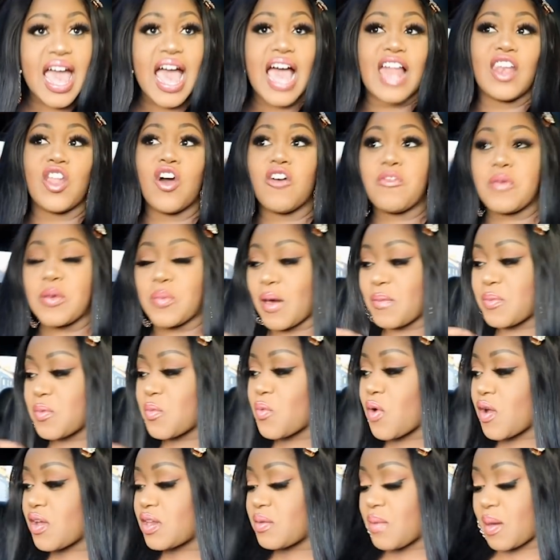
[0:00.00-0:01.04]
A lot of people have
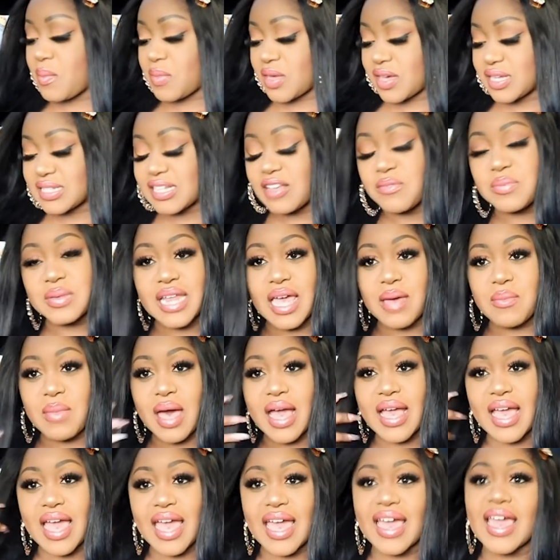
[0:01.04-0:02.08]
been worried about me because I've been
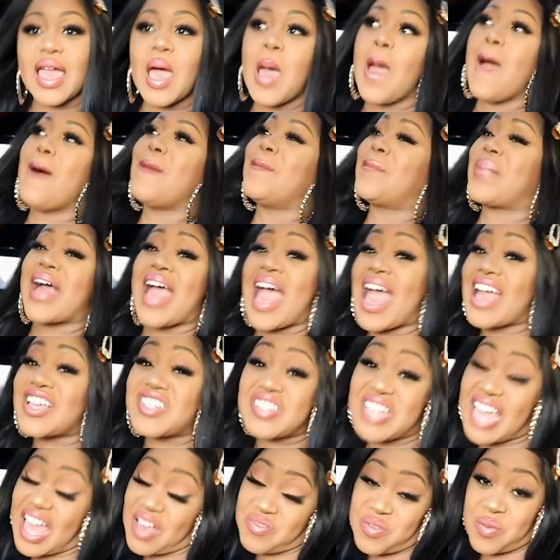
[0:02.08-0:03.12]
MIA. But I
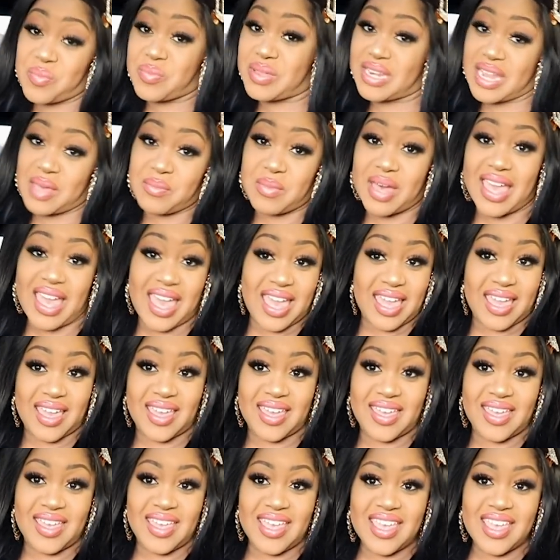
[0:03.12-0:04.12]
actually haven't been MIA.